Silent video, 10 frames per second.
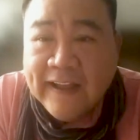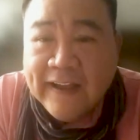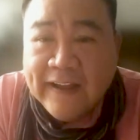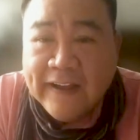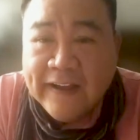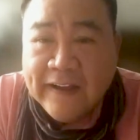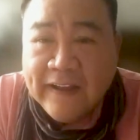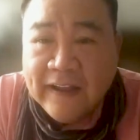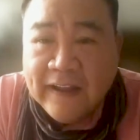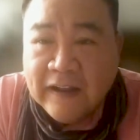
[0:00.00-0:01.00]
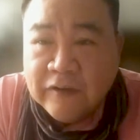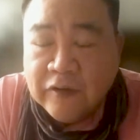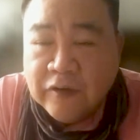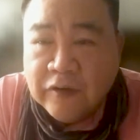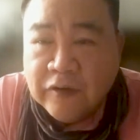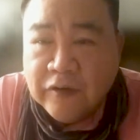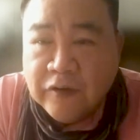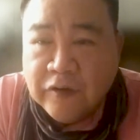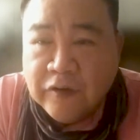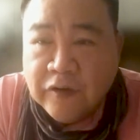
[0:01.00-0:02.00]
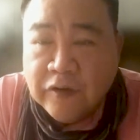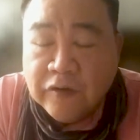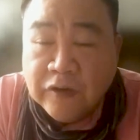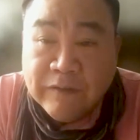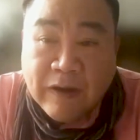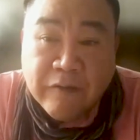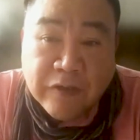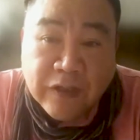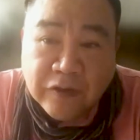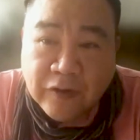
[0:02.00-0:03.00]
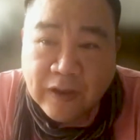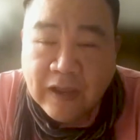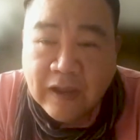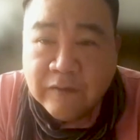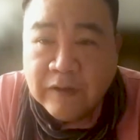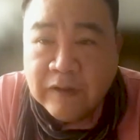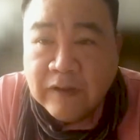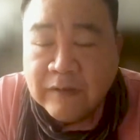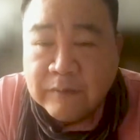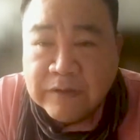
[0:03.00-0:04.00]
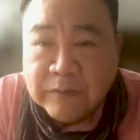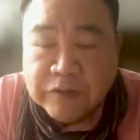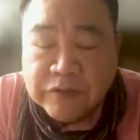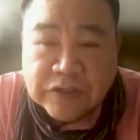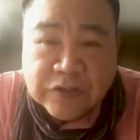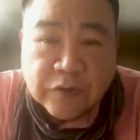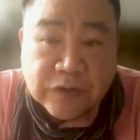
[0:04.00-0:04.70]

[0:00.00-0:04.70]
And then you know, you give everything you have, and that sometimes you're just so